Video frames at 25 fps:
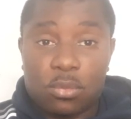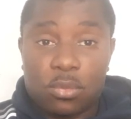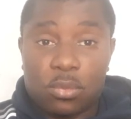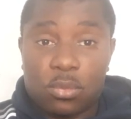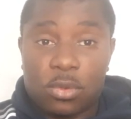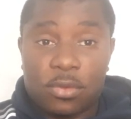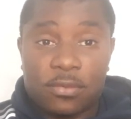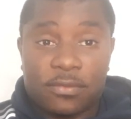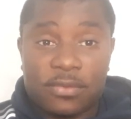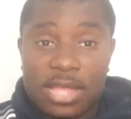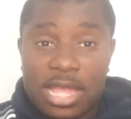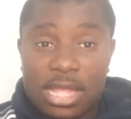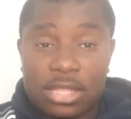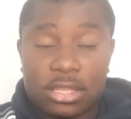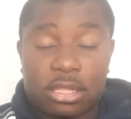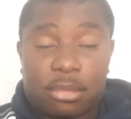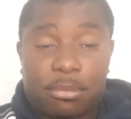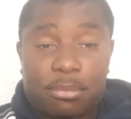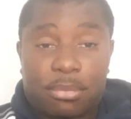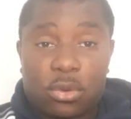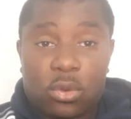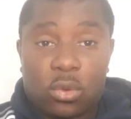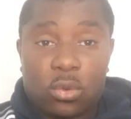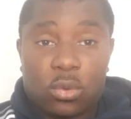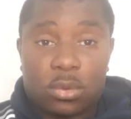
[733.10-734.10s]
without the
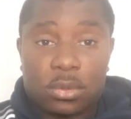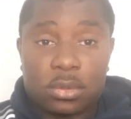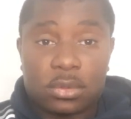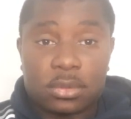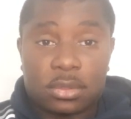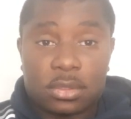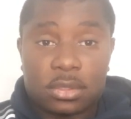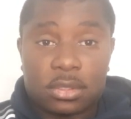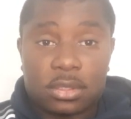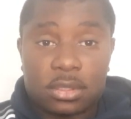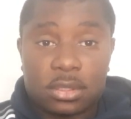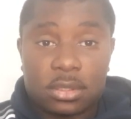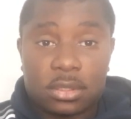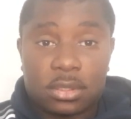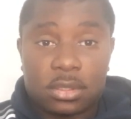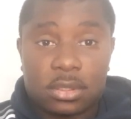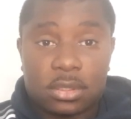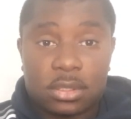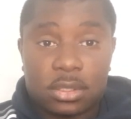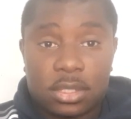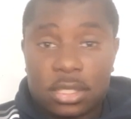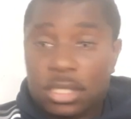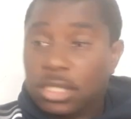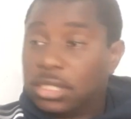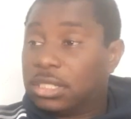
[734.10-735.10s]
ball.
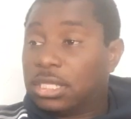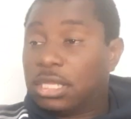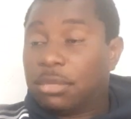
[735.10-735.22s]
He's